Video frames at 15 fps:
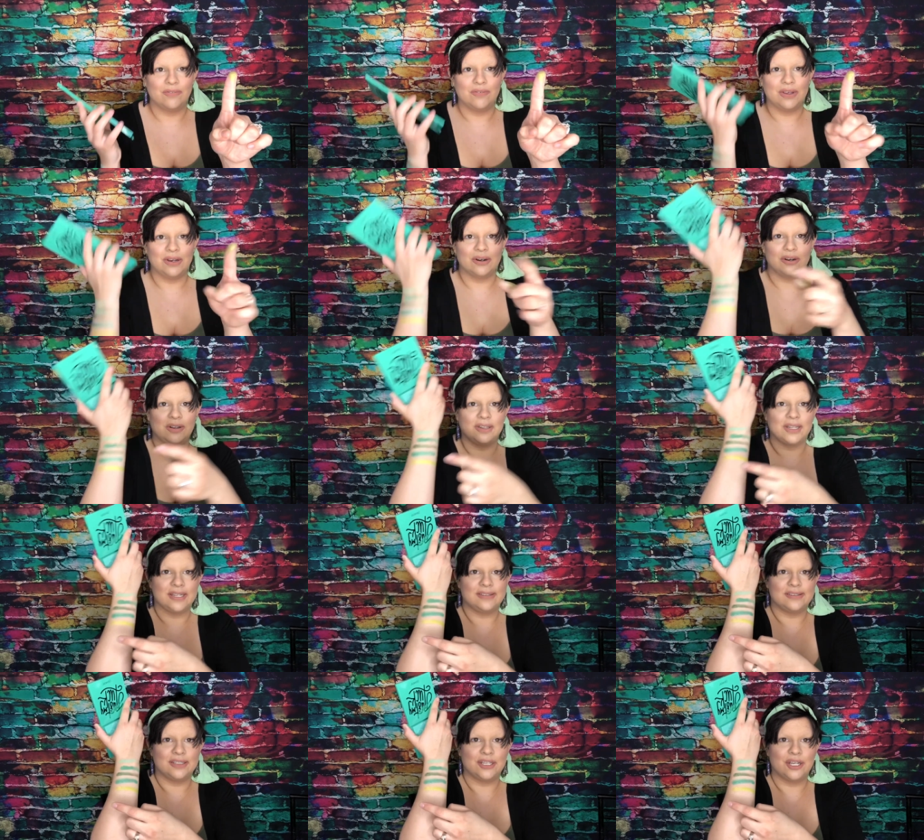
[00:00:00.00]
Finger all
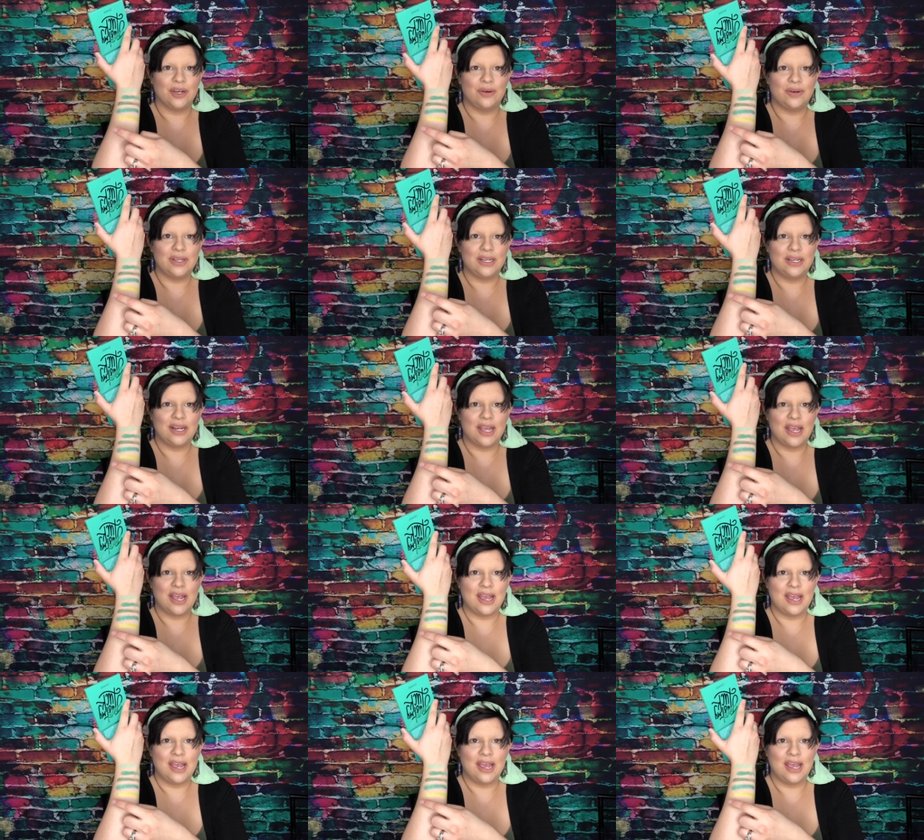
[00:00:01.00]
nice and coated,
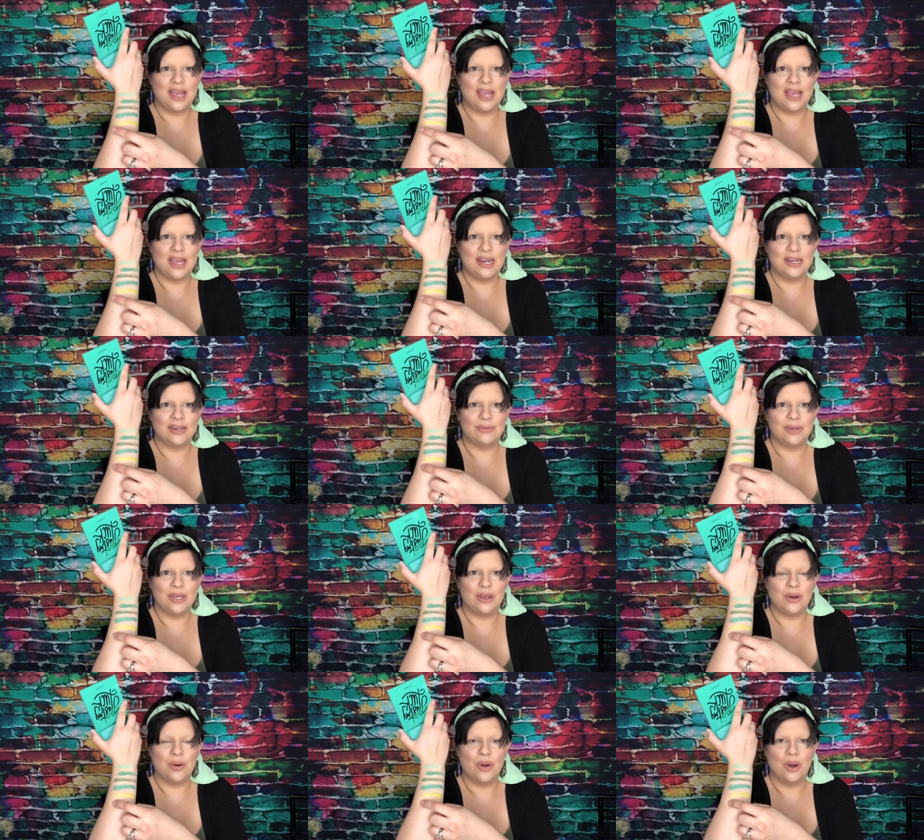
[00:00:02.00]
and here we
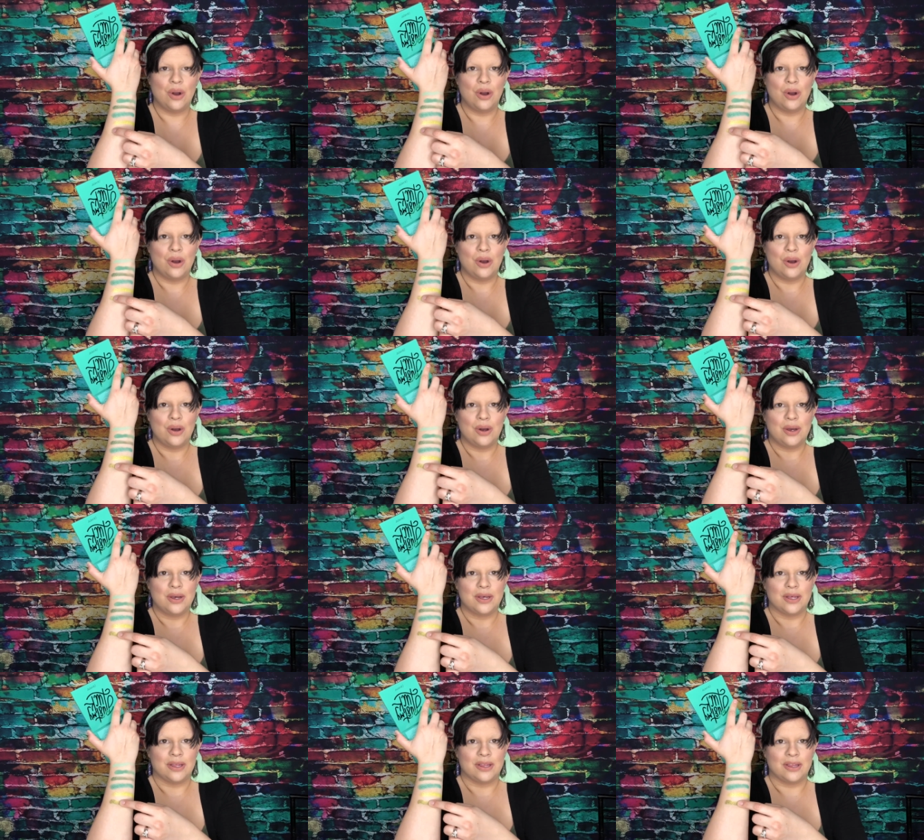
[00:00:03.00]
go.
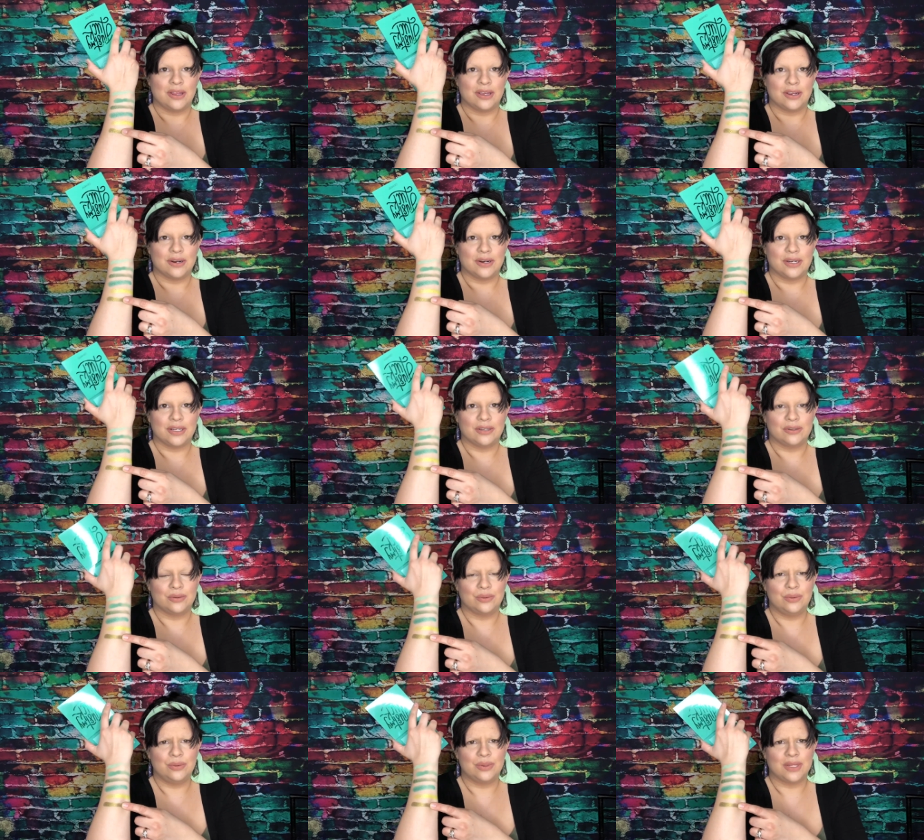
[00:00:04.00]
There it
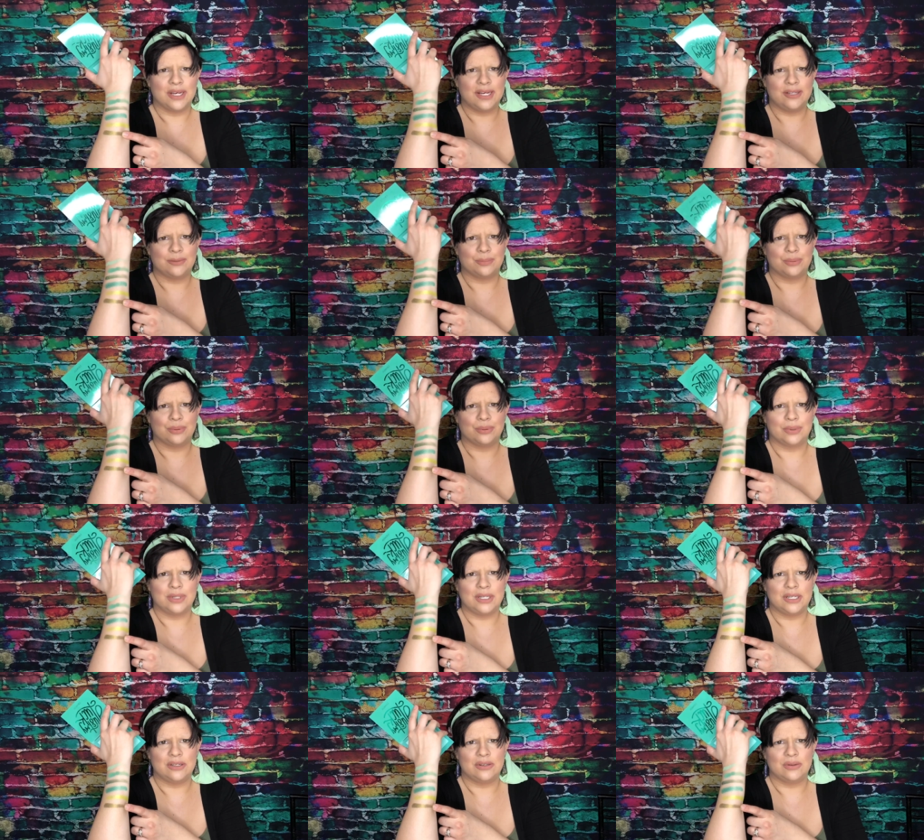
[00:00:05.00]
is. Ooh, that's
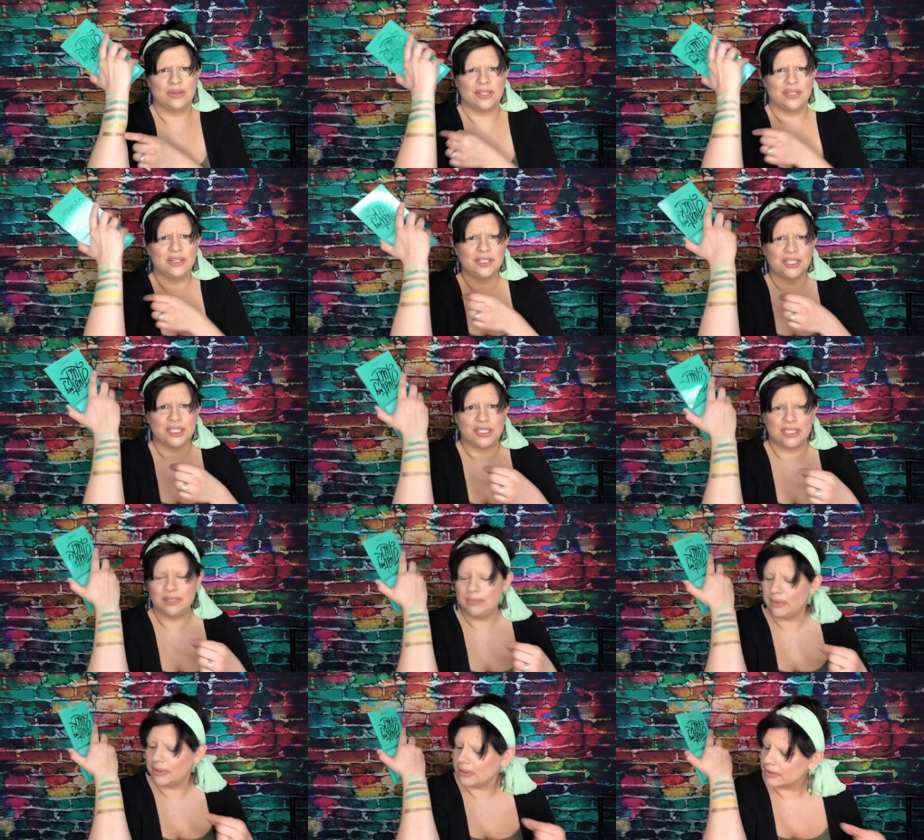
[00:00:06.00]
pretty too. Your
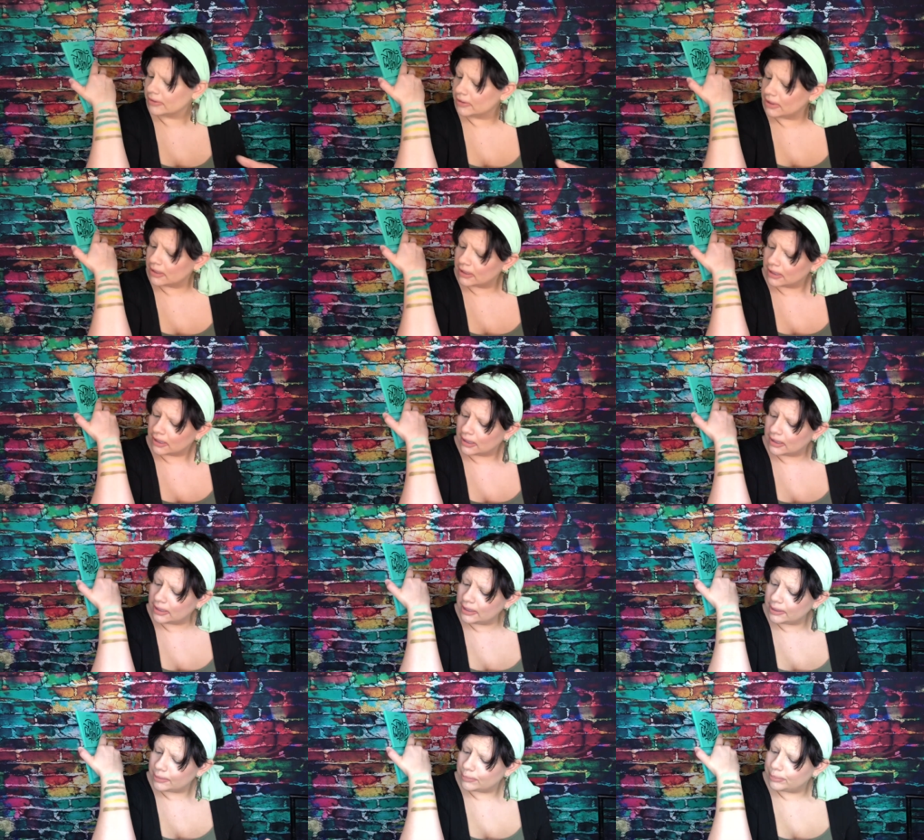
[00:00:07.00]
shimmers are
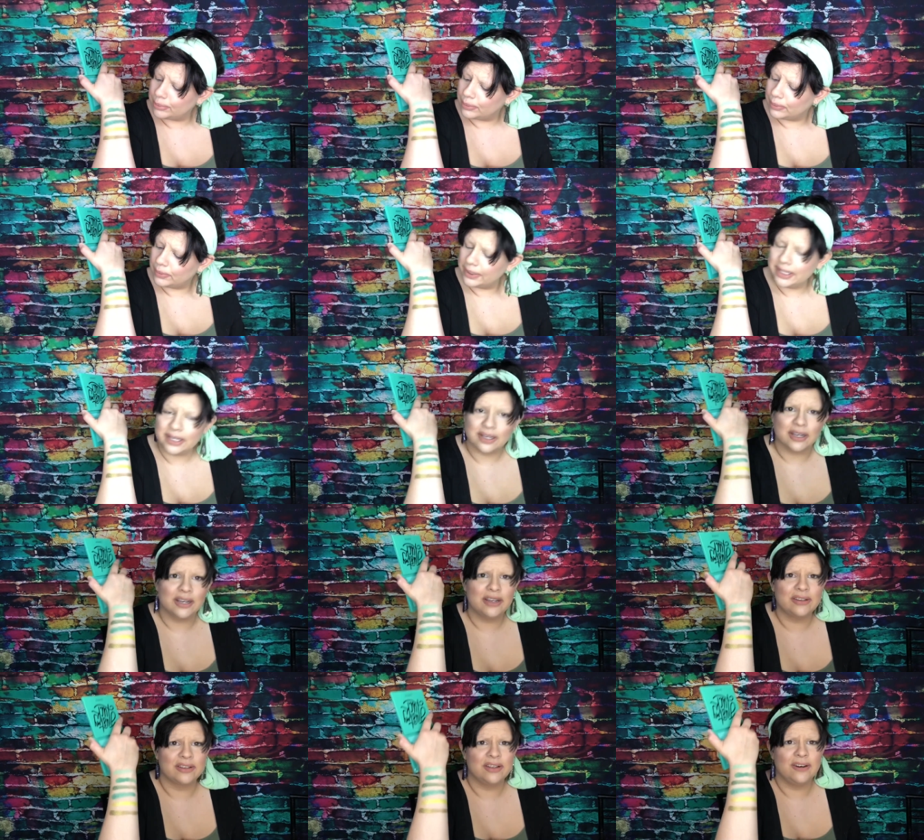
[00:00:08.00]
on point,
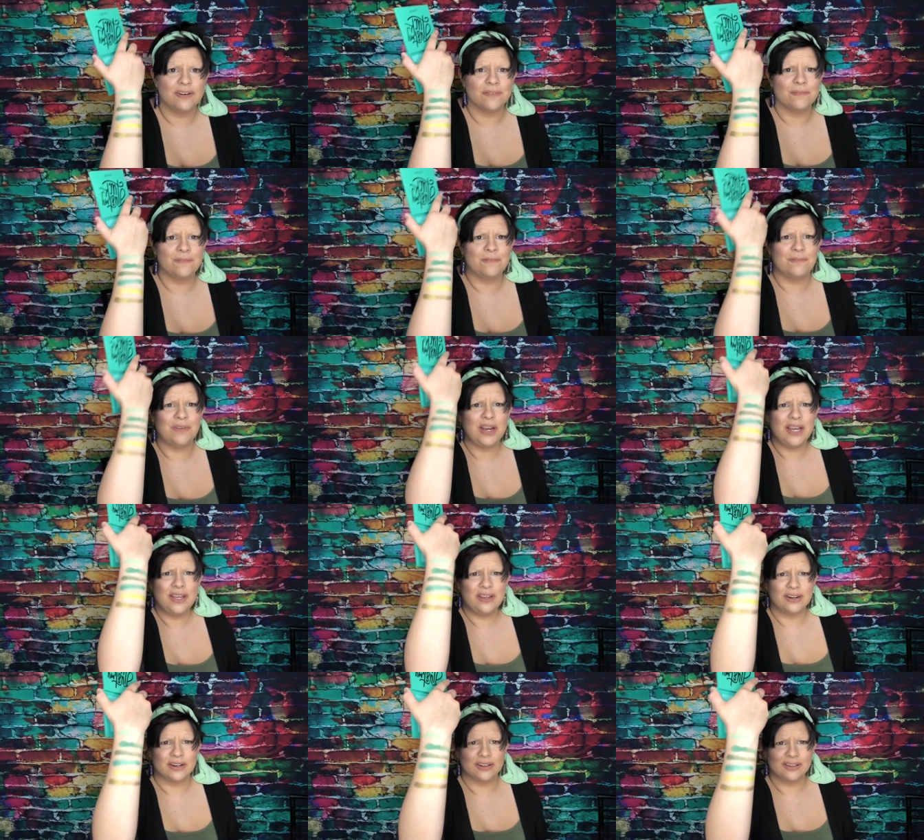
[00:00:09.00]
guys. They are
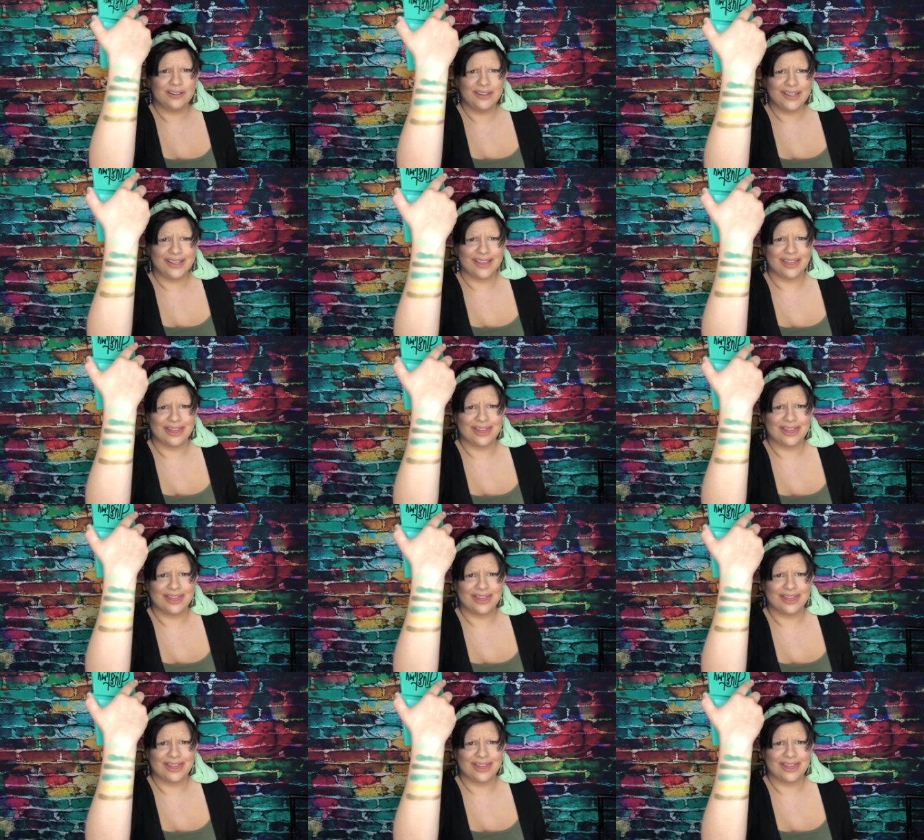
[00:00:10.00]
fire. Look at